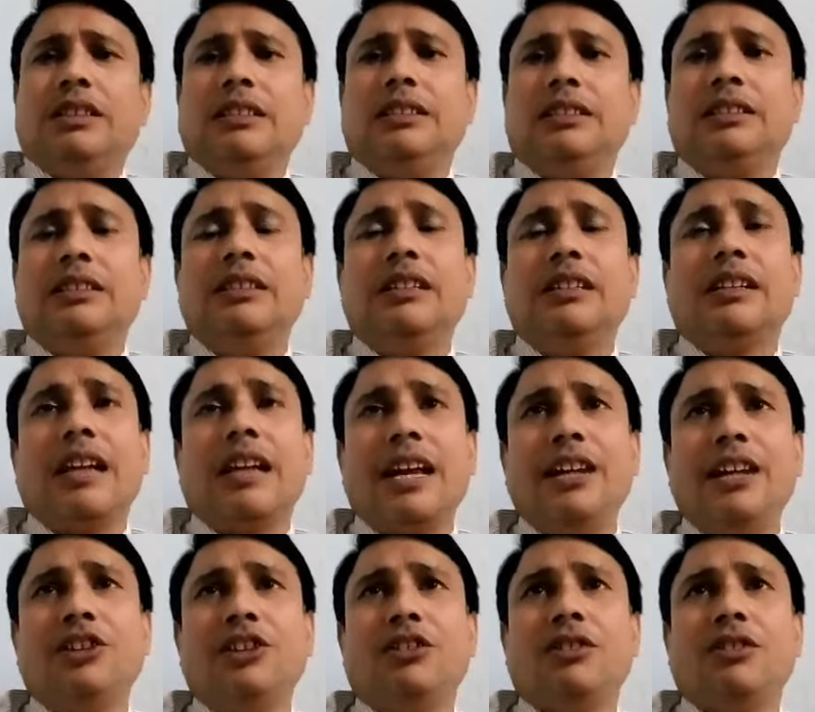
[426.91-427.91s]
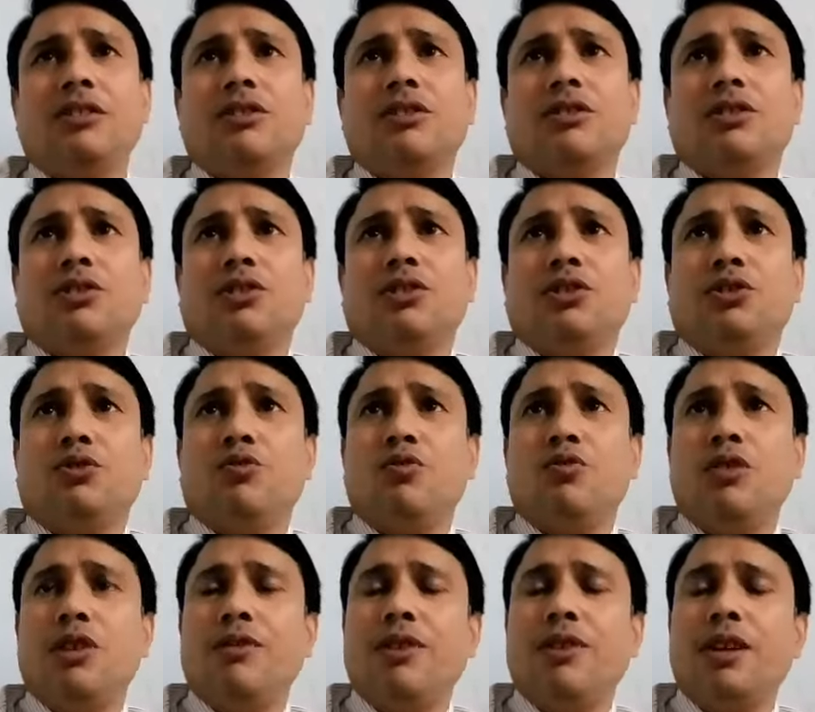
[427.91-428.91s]
the right to
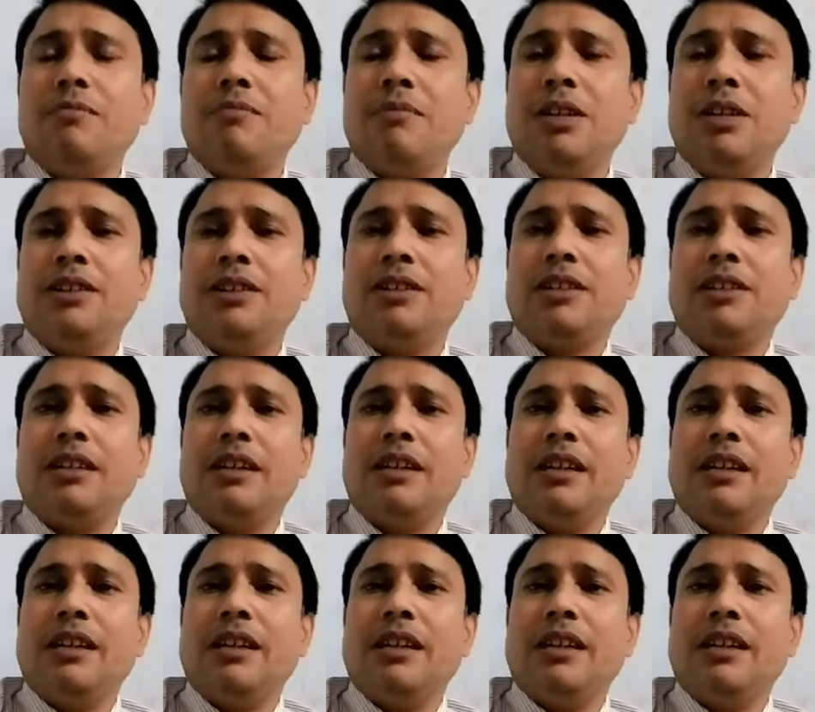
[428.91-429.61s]
government